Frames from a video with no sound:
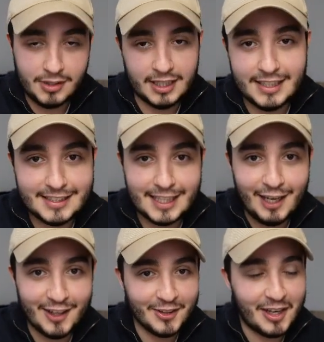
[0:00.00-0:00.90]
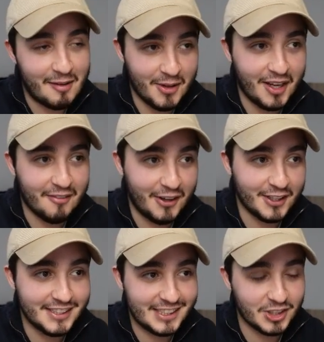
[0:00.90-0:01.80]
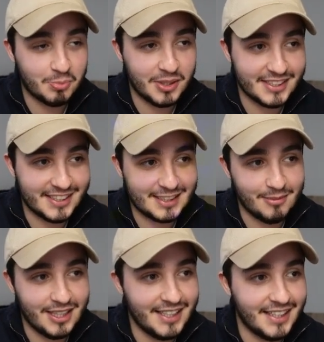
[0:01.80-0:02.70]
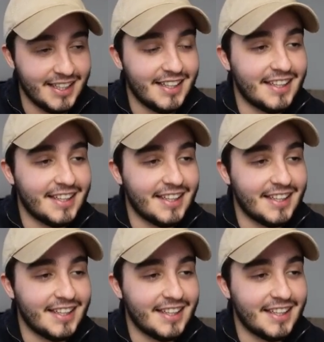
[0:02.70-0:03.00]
In this scenario, I'm not a very good salesperson because I'm letting